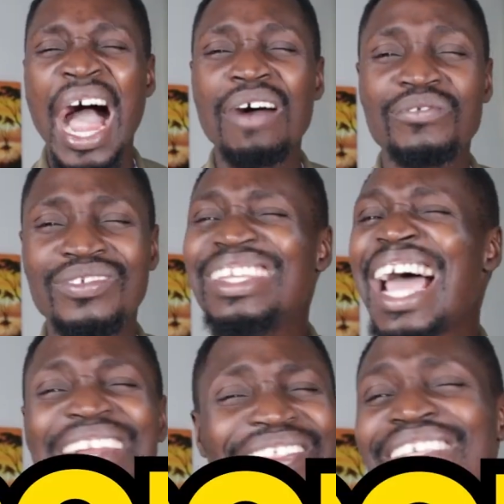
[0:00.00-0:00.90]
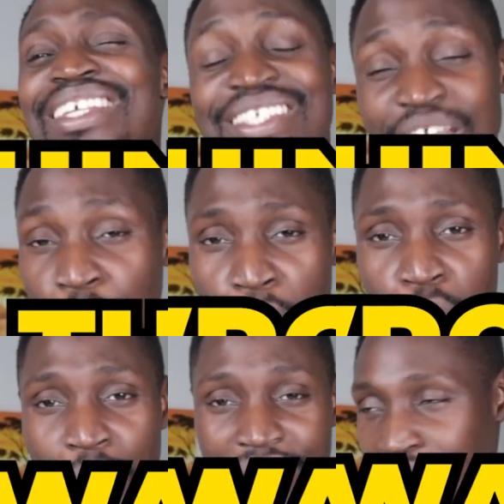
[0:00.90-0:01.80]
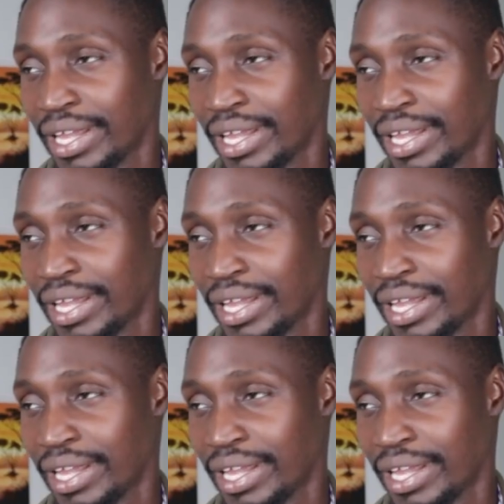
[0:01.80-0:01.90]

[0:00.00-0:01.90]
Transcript: have done things the wrong way.